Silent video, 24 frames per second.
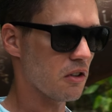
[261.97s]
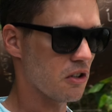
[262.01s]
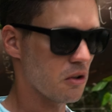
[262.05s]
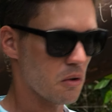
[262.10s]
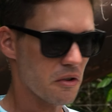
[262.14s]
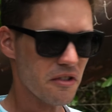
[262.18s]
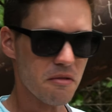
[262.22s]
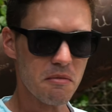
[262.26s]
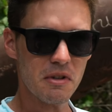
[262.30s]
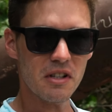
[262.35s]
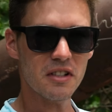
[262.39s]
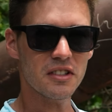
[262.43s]
or you're
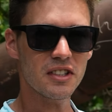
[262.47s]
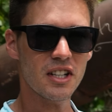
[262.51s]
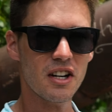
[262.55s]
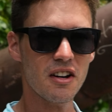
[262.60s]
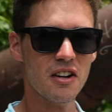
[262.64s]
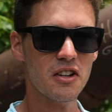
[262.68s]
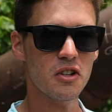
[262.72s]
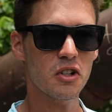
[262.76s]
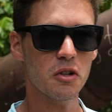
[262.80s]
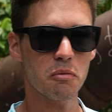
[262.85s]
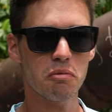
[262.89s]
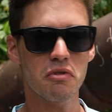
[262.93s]
in the
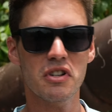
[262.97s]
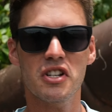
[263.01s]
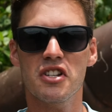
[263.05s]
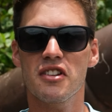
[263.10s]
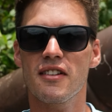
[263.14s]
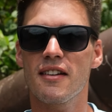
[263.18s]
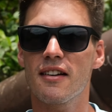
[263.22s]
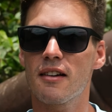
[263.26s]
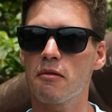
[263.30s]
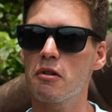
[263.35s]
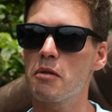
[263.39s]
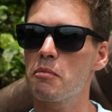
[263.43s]
military, you'll
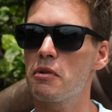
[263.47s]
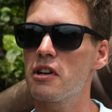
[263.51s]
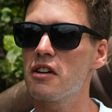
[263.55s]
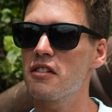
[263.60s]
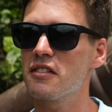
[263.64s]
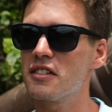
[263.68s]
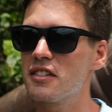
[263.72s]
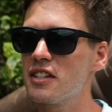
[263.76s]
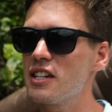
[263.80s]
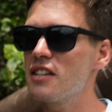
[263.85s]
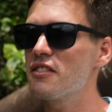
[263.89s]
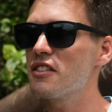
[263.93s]
appreciate coming up here
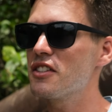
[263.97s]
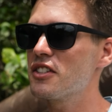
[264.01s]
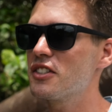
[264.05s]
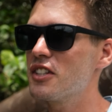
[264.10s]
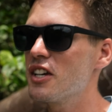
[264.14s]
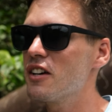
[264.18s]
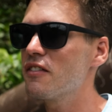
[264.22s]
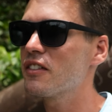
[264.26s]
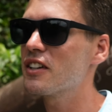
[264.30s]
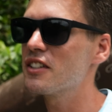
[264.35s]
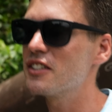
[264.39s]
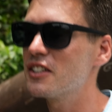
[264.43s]
and seeing this
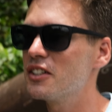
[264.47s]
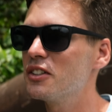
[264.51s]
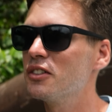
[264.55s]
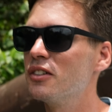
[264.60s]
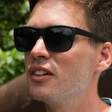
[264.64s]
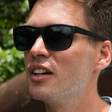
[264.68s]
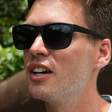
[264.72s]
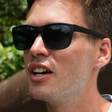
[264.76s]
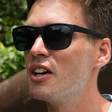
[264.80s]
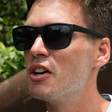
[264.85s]
stuff because it'll